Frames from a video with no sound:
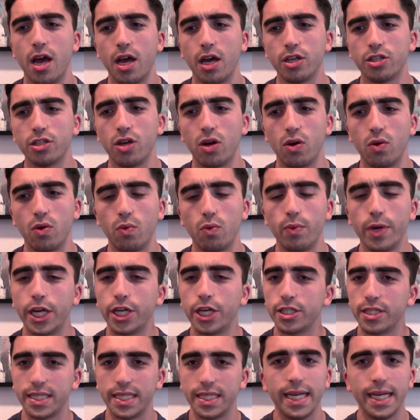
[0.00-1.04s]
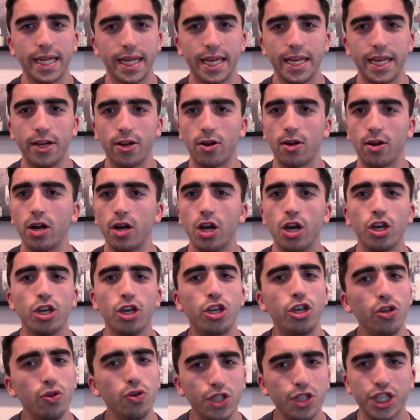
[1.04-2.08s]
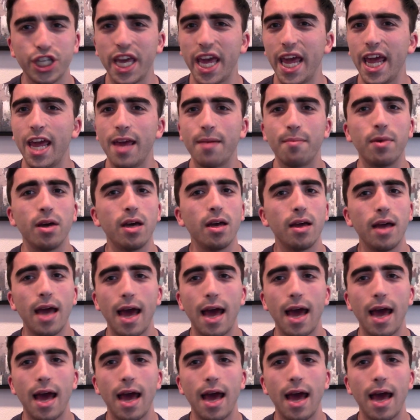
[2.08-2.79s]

So we could see it here, huge game.